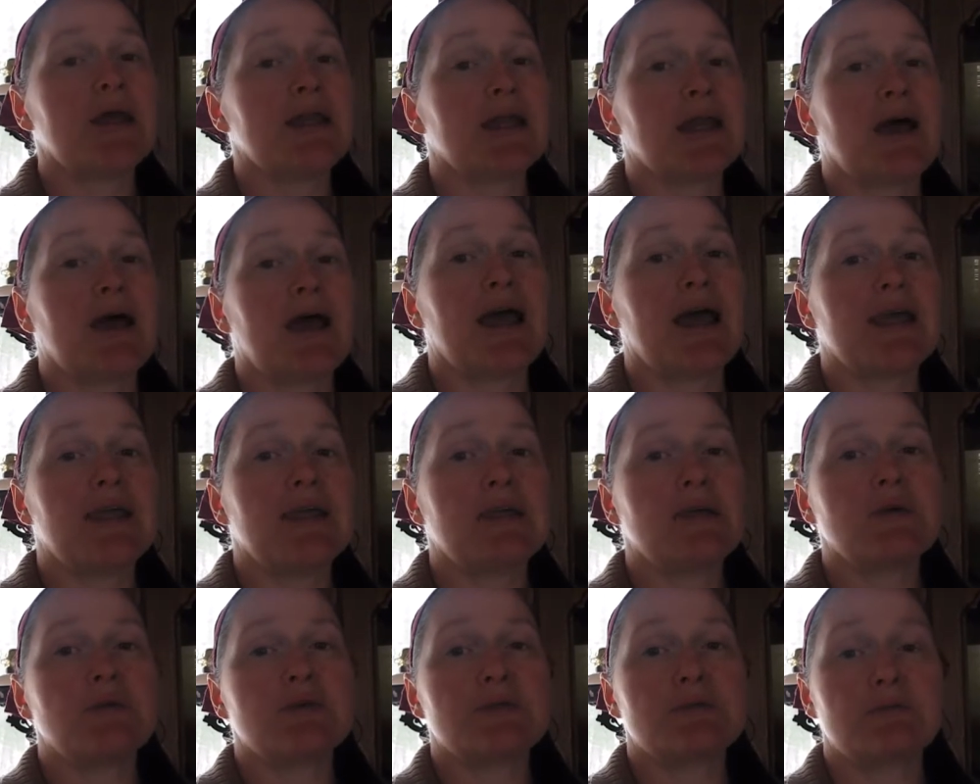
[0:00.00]
Now
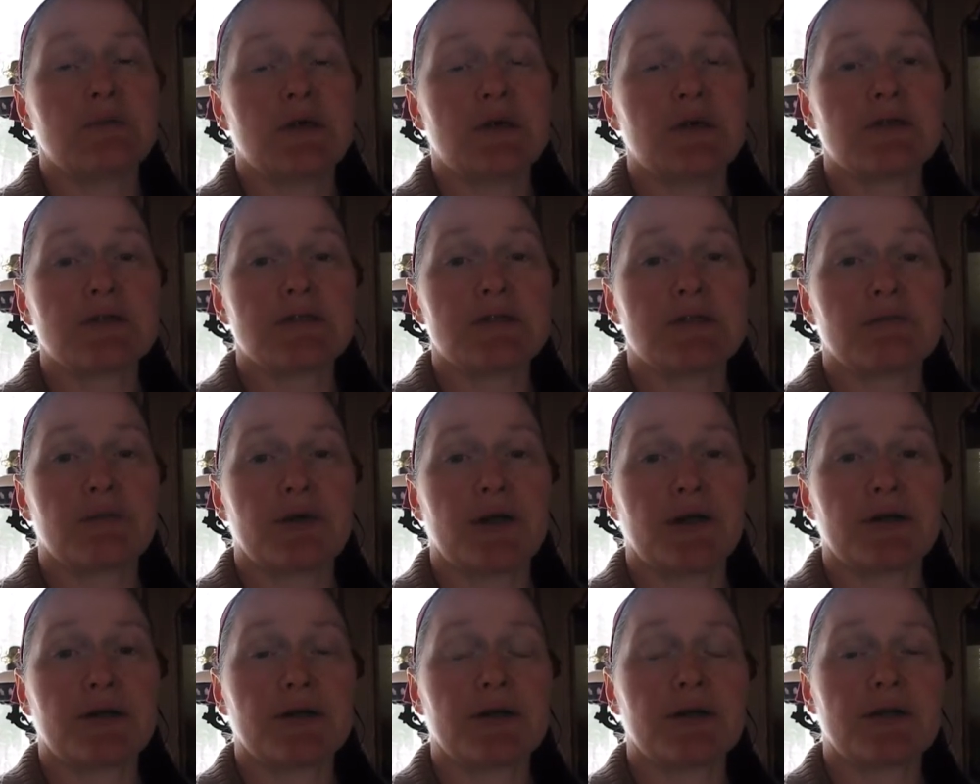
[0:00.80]
use melted
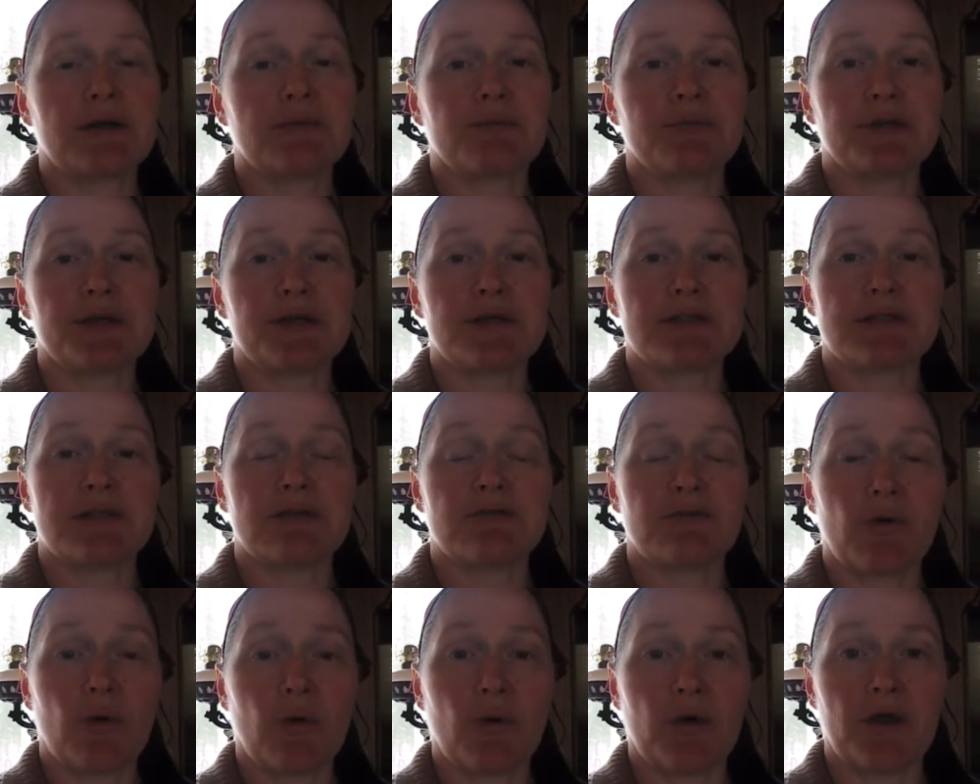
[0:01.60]
butter in place
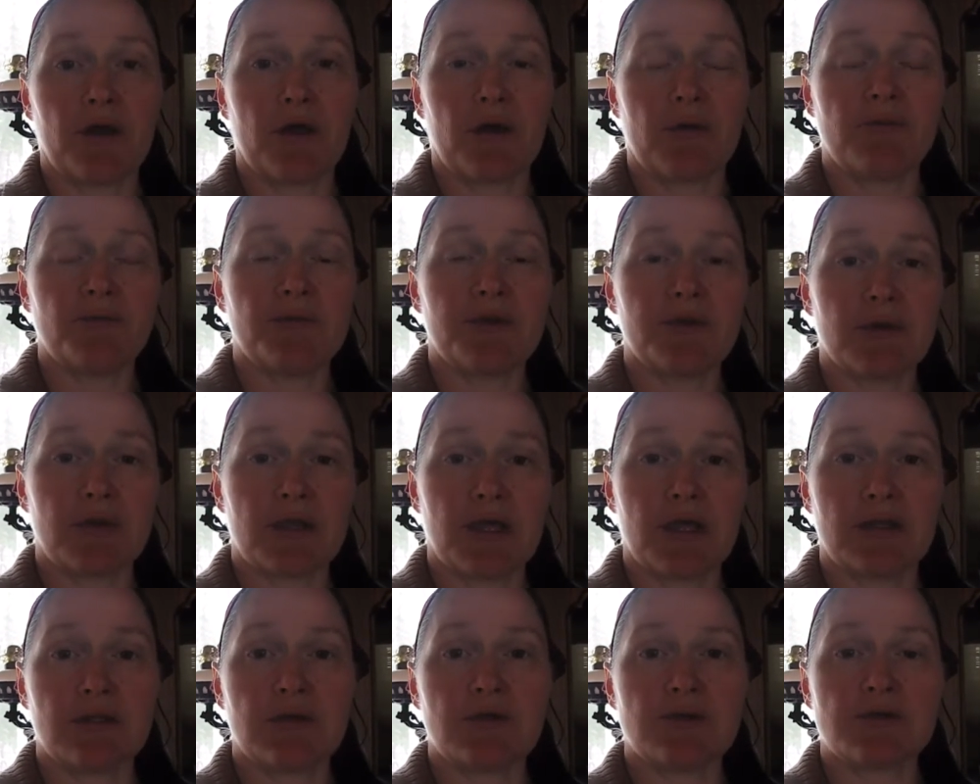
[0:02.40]
of oil. You
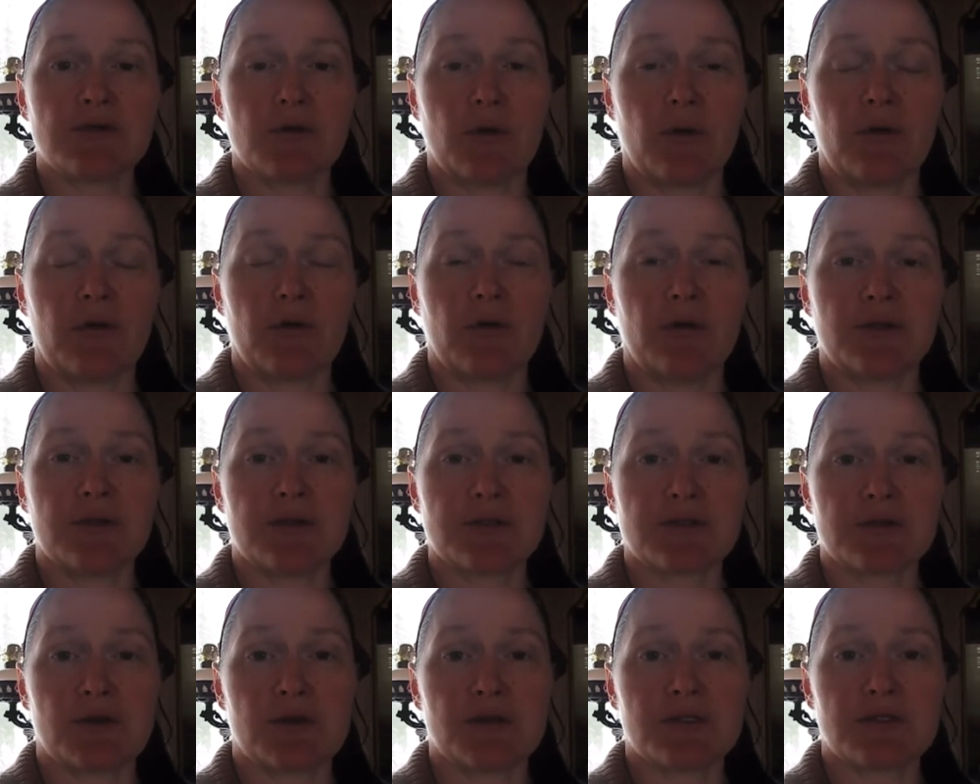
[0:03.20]
can use oil in
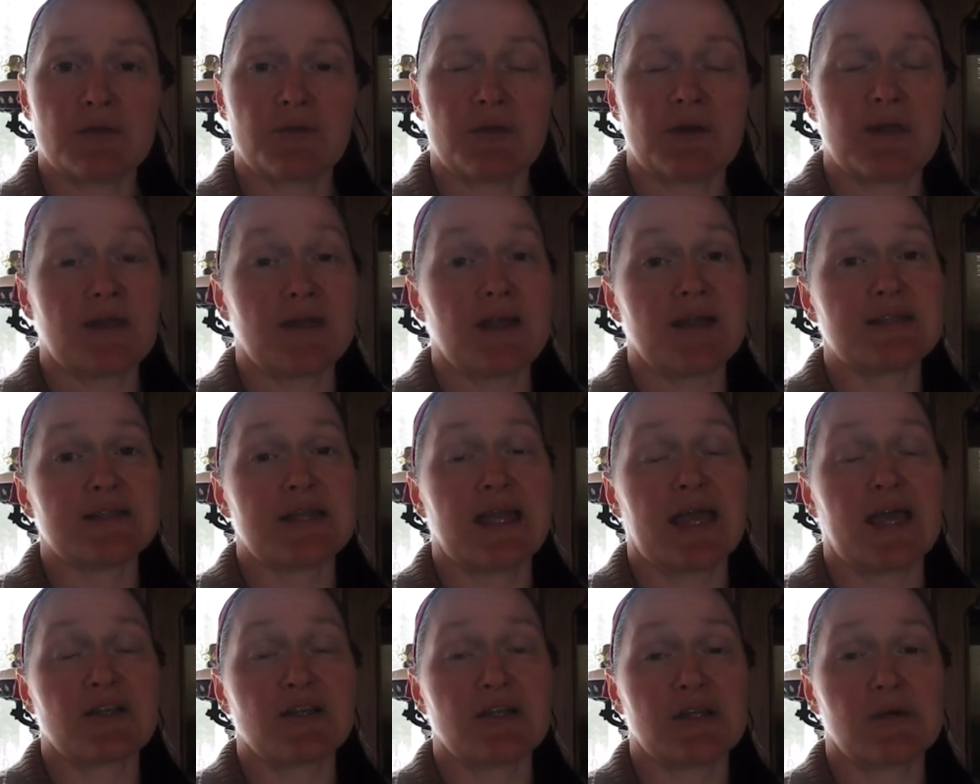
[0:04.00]
this recipe, and that's
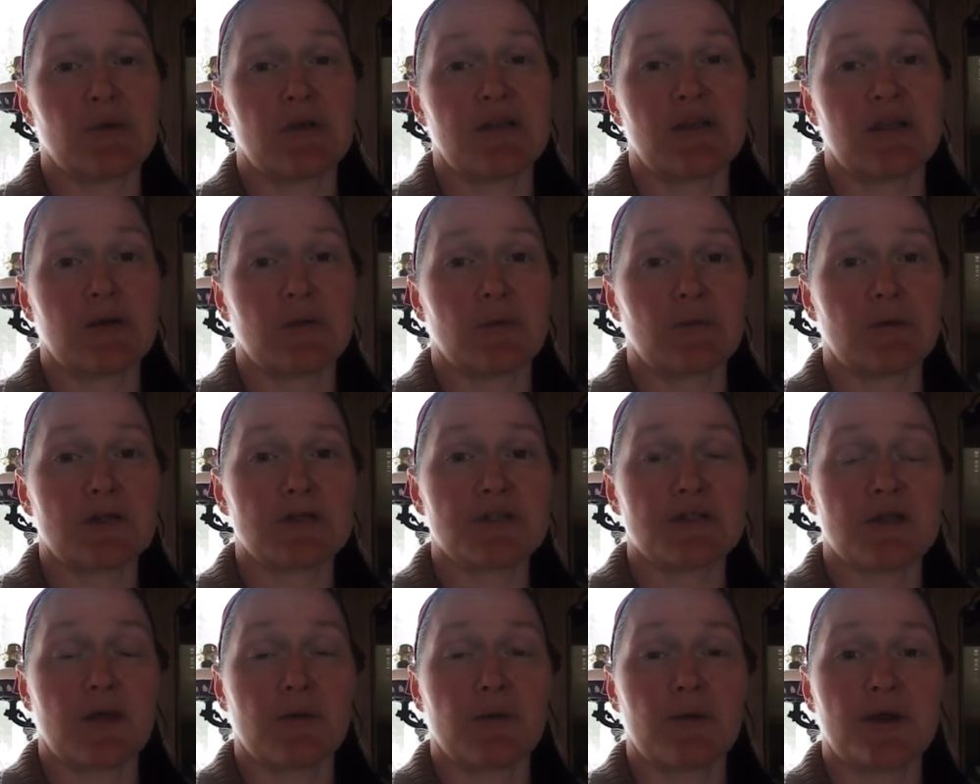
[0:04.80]
actually what the
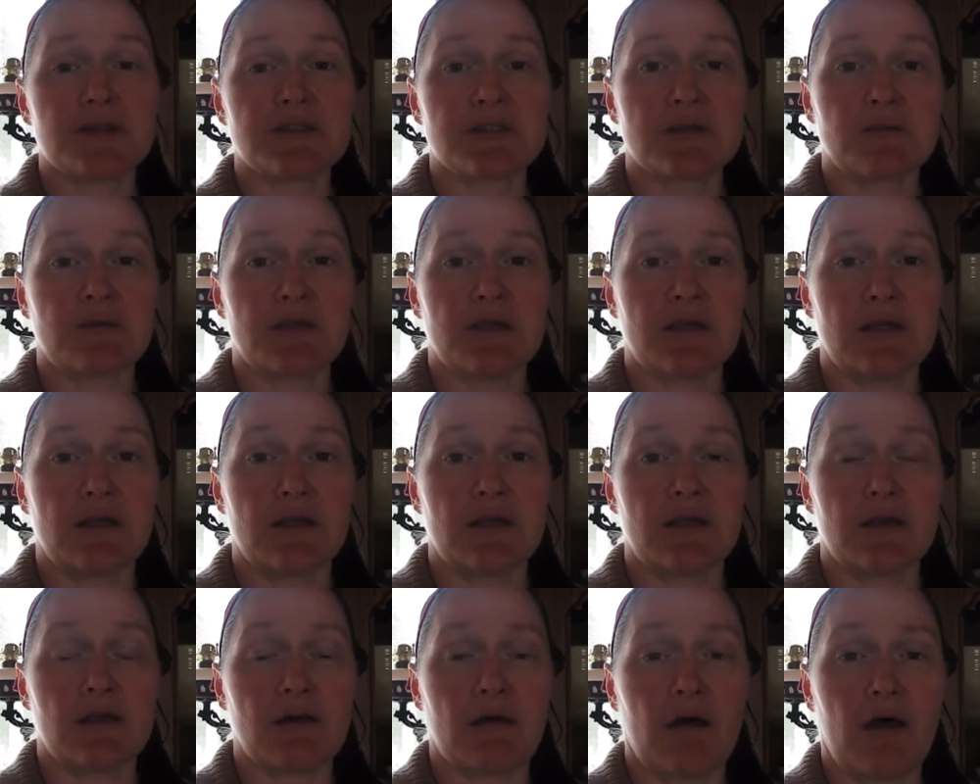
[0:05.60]
original
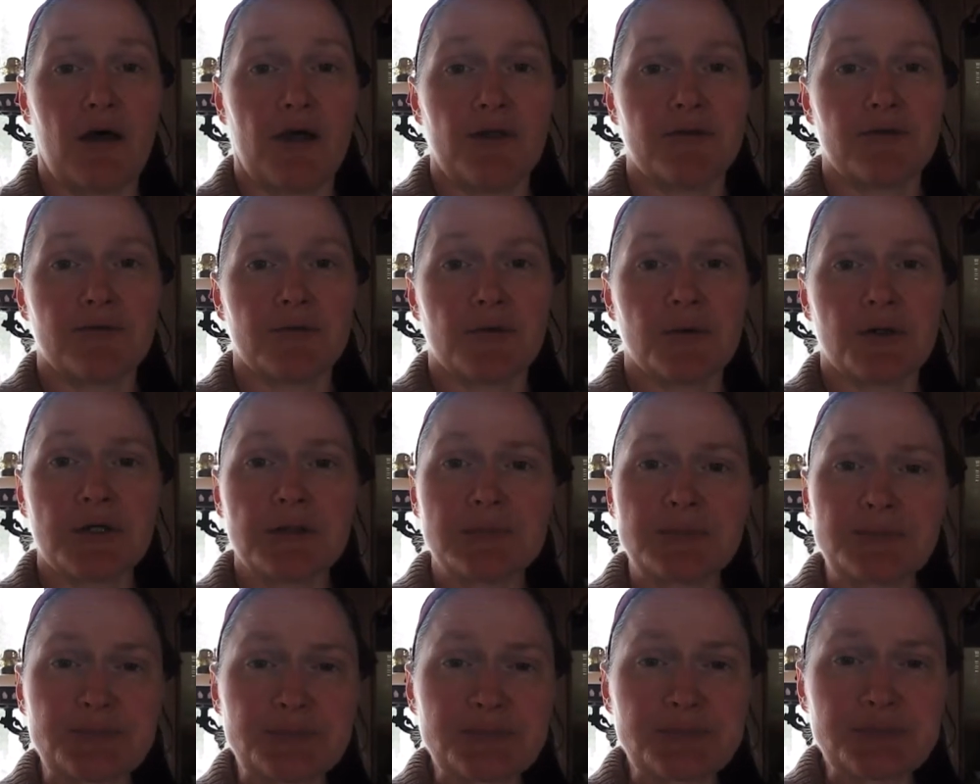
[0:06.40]
recipe called
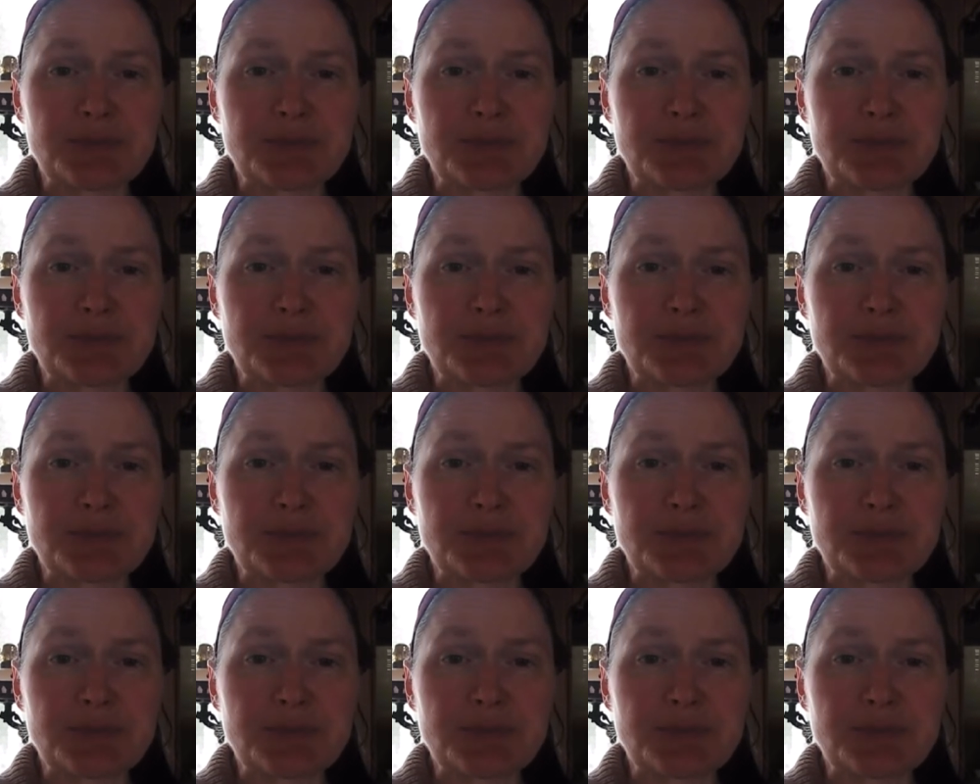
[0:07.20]
for.